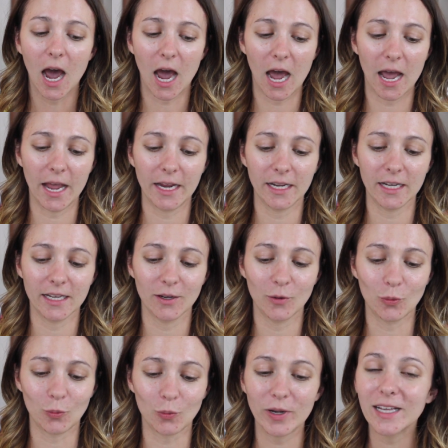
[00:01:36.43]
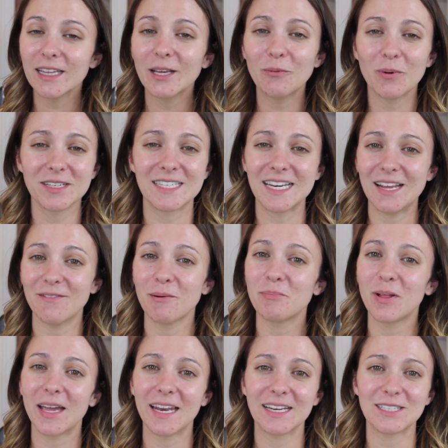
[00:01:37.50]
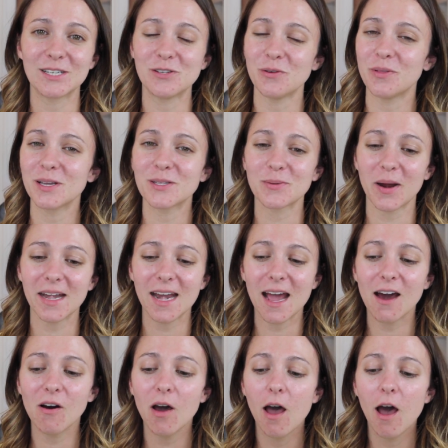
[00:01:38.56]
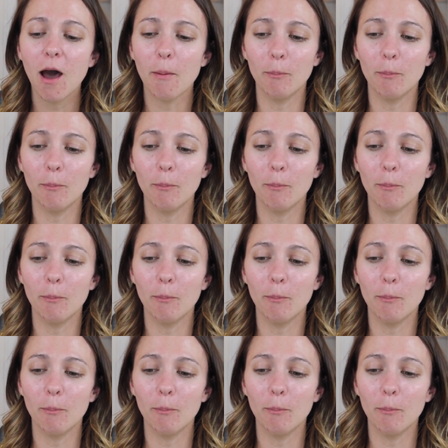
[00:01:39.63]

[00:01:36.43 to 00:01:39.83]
I really wasn't even planning to do this right now,